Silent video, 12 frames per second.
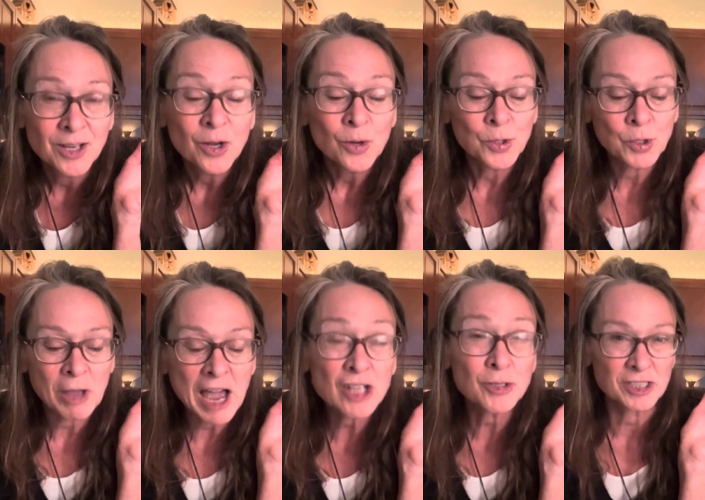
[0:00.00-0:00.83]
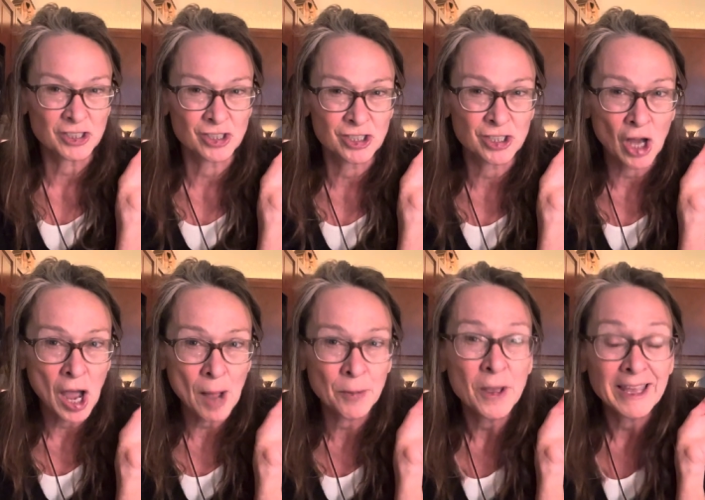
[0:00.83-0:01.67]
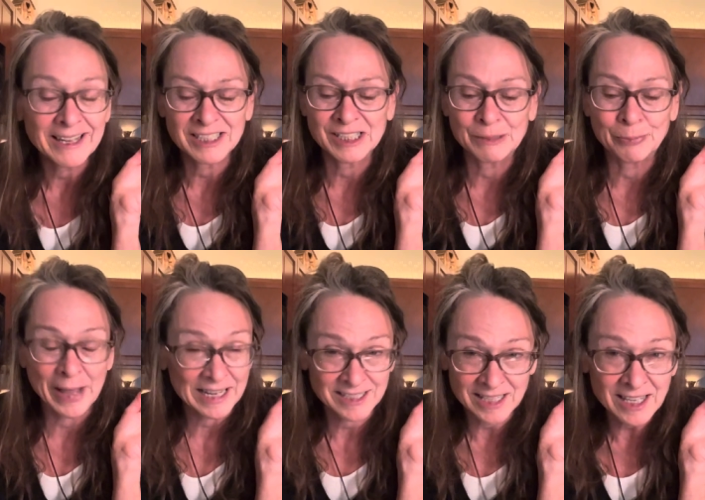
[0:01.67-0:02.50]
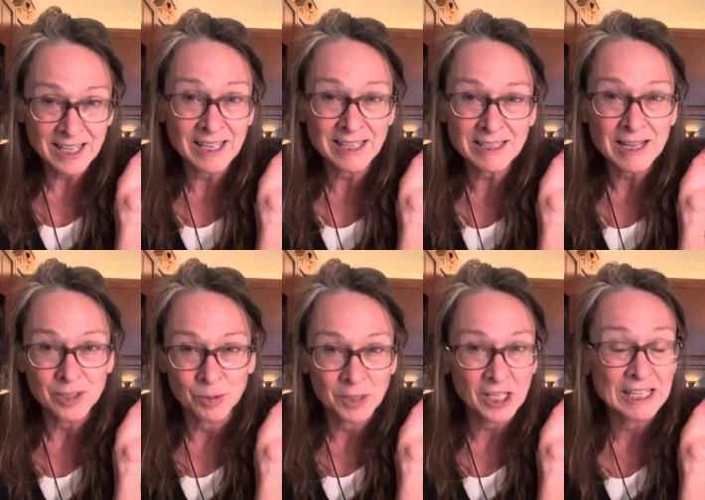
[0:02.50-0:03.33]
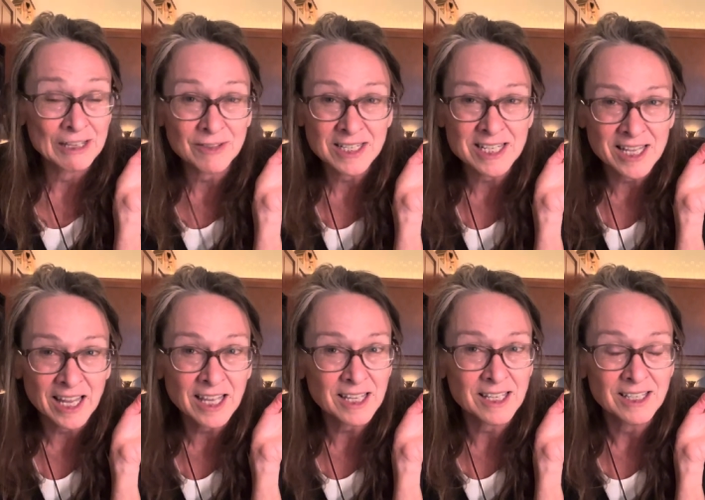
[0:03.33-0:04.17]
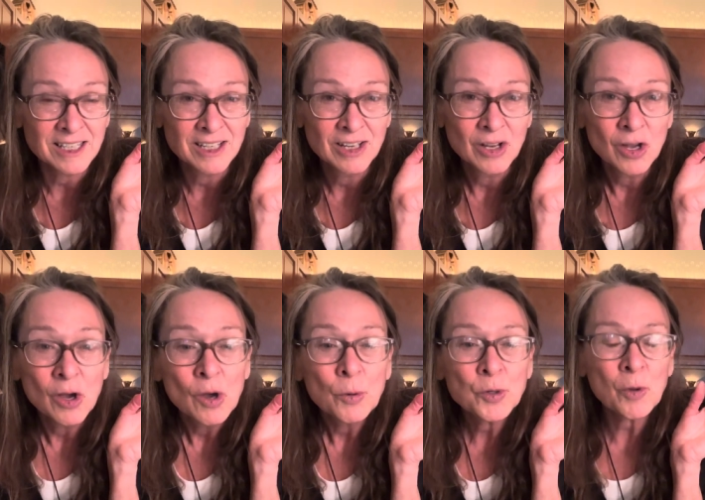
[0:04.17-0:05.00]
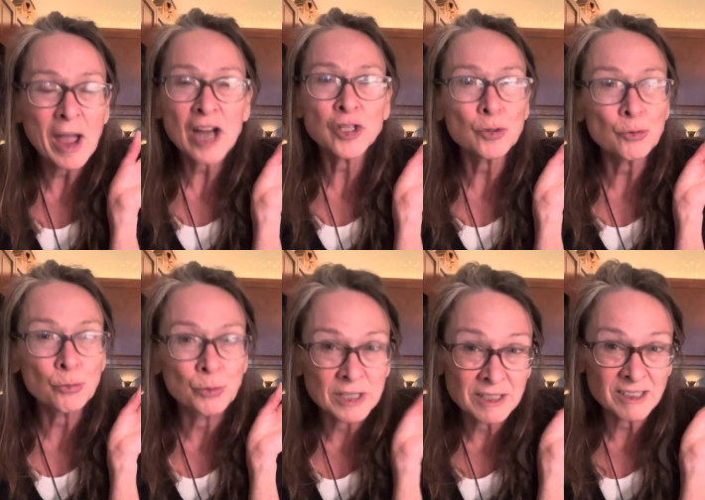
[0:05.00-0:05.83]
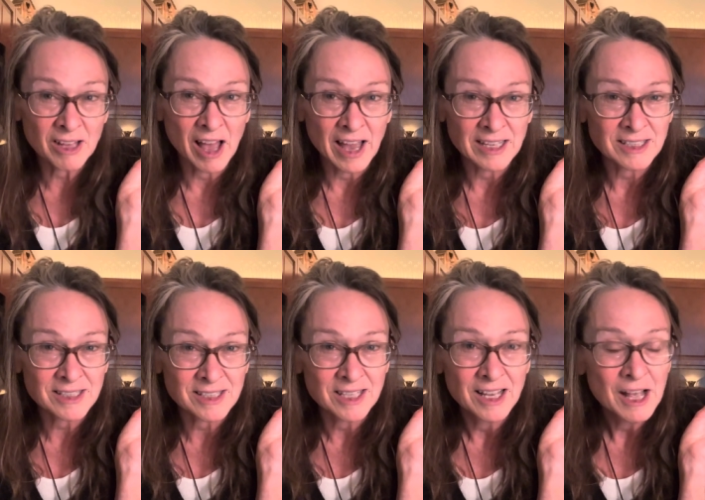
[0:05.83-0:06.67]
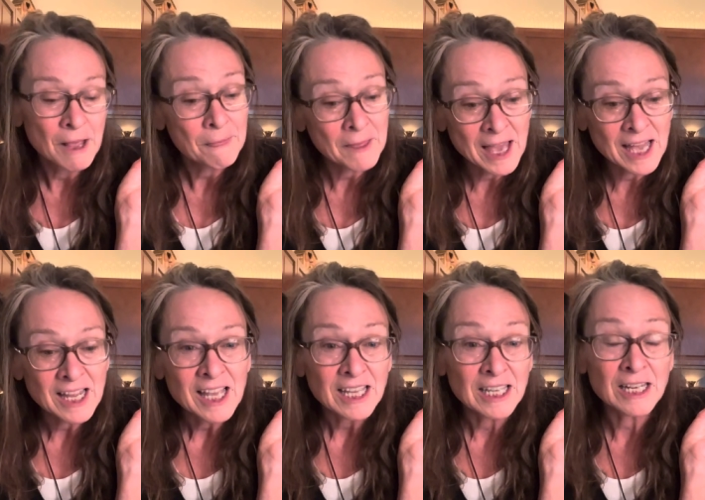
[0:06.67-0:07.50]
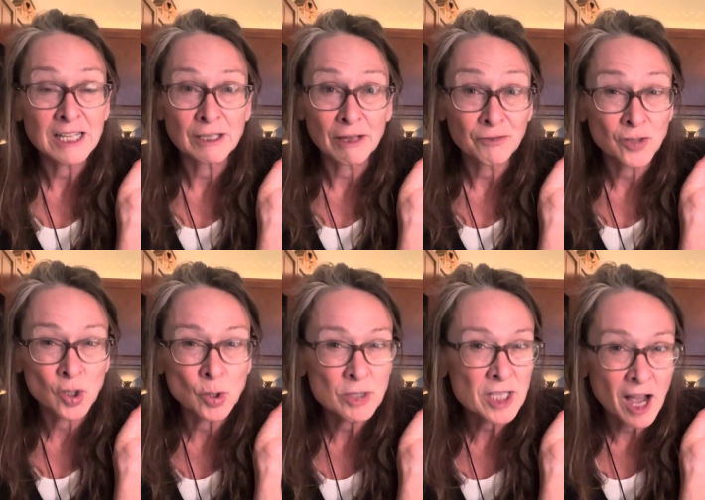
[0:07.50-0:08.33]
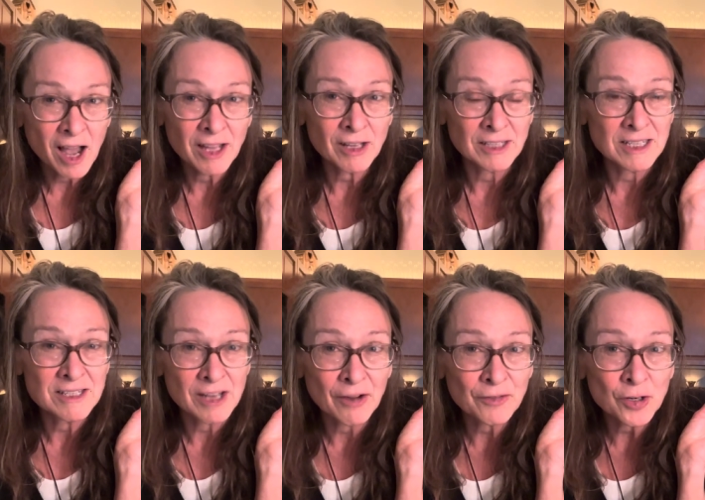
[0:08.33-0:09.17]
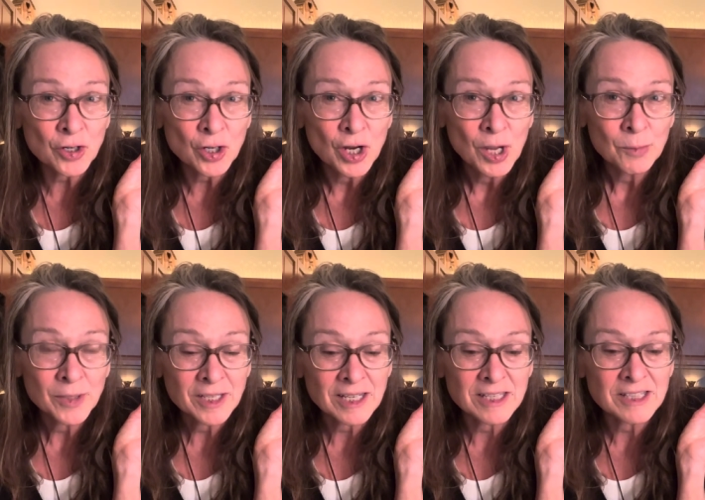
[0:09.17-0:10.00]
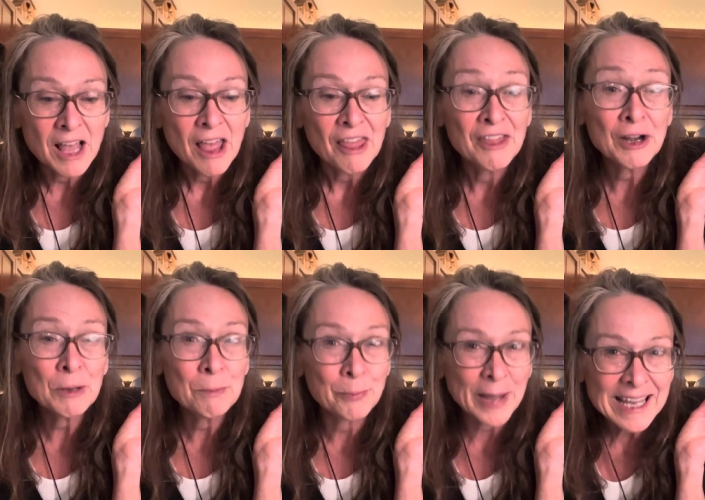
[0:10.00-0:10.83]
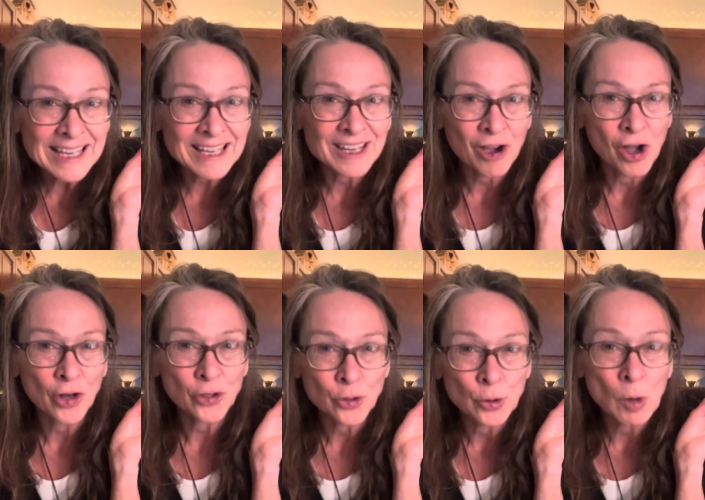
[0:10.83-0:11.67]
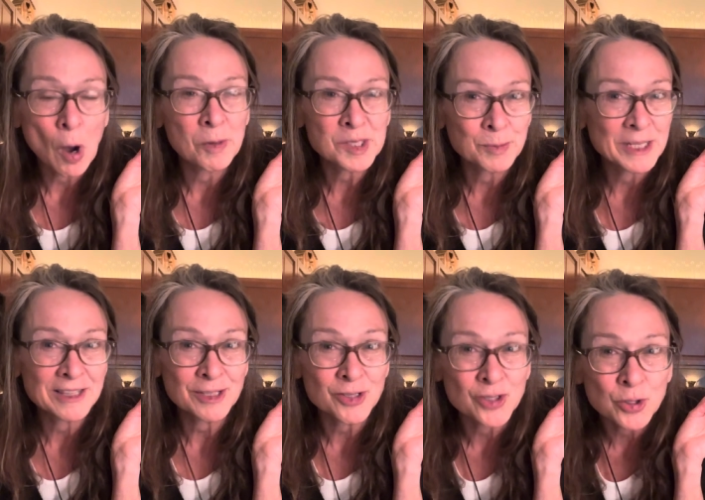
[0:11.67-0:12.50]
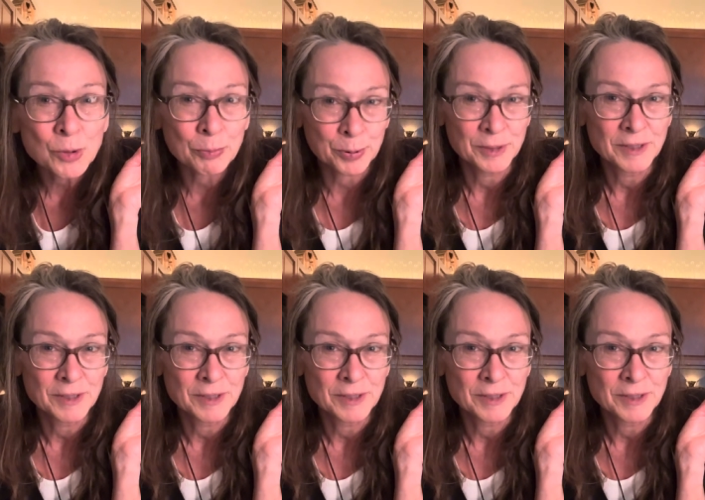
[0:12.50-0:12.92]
when you actually stop expecting it to be a give and take, when you actually realized that it is a futile endeavor because they're banking on you always being the dupe.